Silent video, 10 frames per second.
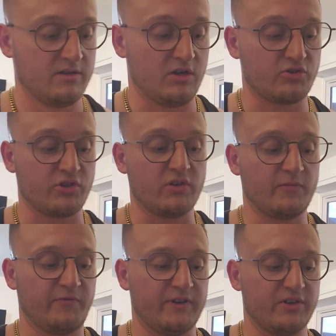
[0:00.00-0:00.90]
I'll show you the
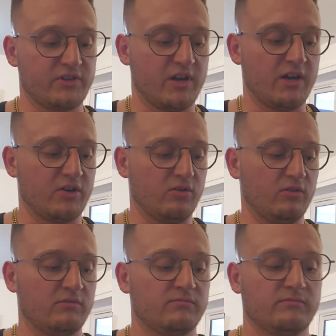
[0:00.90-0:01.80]
finished
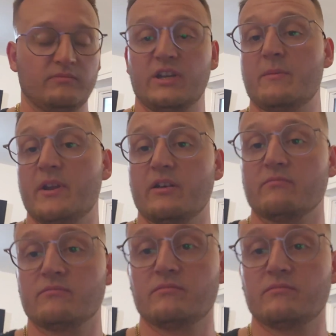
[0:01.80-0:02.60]
article in a minute.